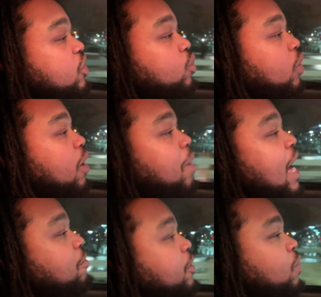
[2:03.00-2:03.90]
grew up
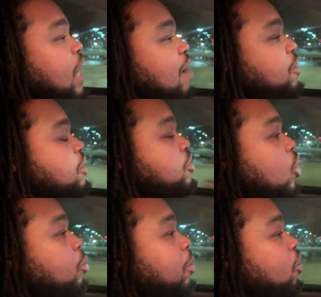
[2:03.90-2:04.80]
having, having, you
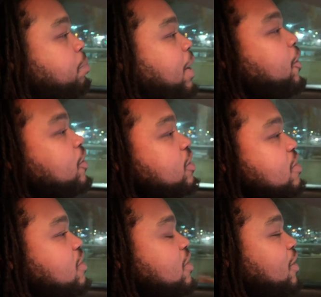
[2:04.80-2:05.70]
know, both
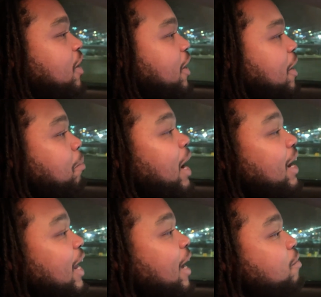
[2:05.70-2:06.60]
parents in my
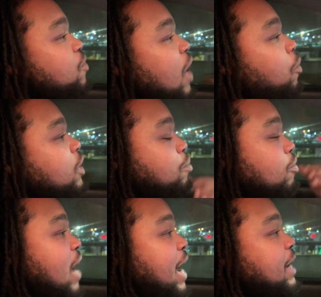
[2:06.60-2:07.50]
life. So I want to
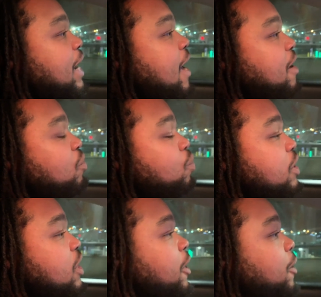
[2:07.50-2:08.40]
provide that
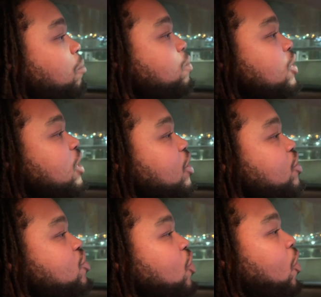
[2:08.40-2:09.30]
with him.
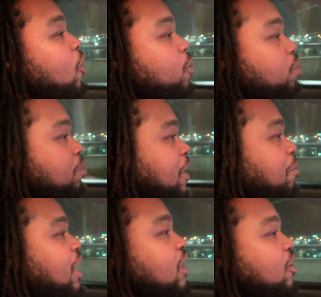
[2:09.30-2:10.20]
So me
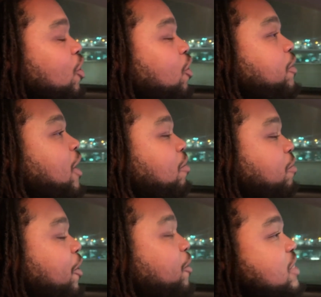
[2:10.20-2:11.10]
and my girlfriend are
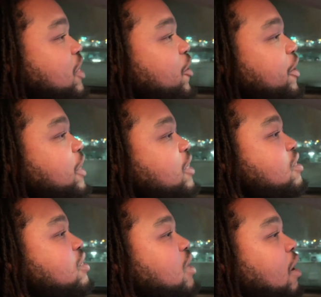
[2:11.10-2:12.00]
very
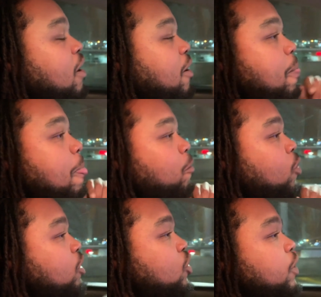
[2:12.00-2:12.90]
serious. Um,
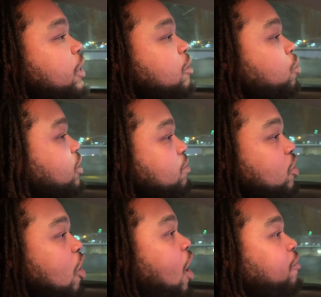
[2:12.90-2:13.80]
we're doing, we're
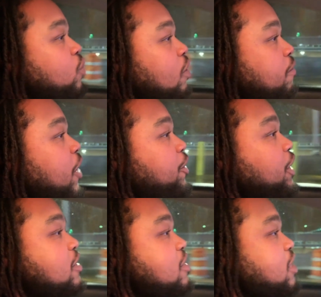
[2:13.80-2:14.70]
off to a very
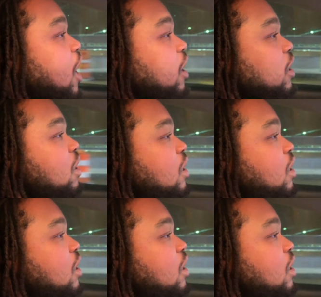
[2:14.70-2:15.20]
good start.